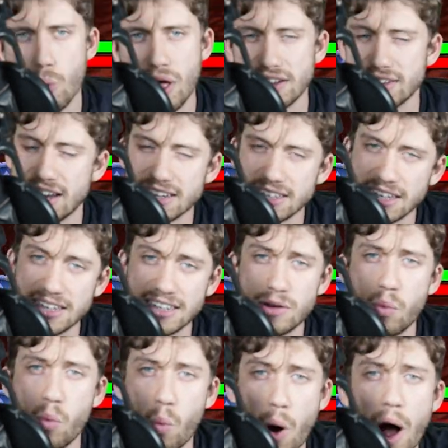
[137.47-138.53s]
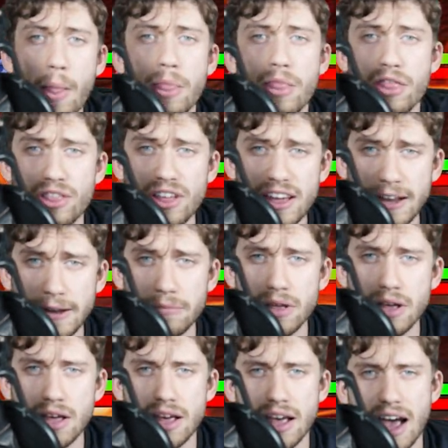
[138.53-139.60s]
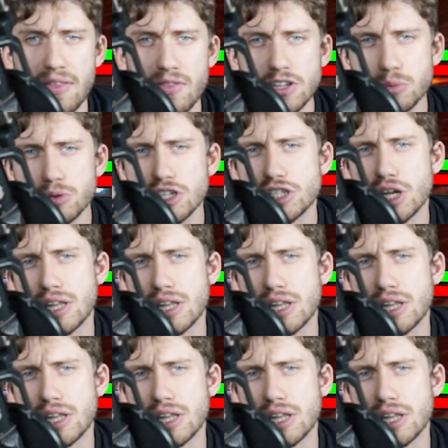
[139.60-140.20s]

They're technically one thing, and this would just